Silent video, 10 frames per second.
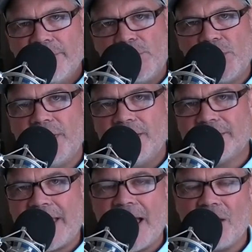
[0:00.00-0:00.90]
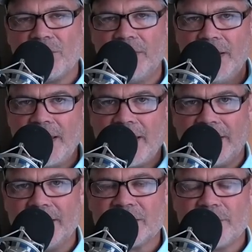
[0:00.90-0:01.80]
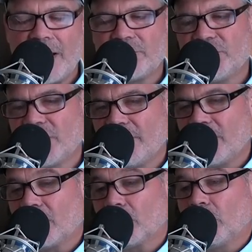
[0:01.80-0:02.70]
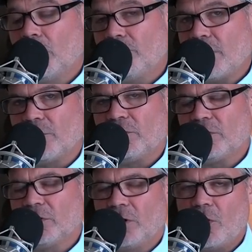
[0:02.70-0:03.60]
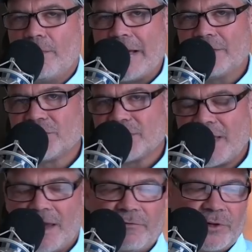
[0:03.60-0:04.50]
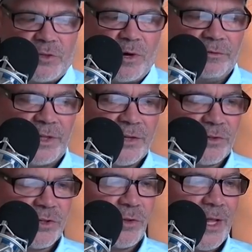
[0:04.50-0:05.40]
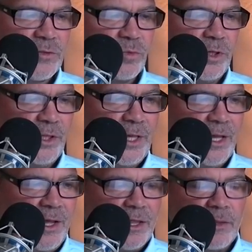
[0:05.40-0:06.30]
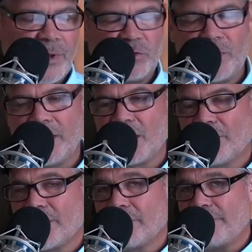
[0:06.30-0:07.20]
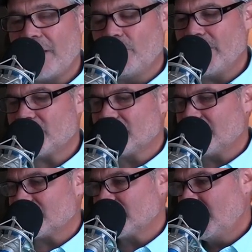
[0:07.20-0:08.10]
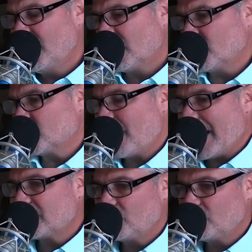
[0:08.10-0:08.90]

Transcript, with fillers: put it down and get some nitrogen on there. Low dose, low amounts every 12 days or so. That's really the best way to go. And then the final piece of this goes back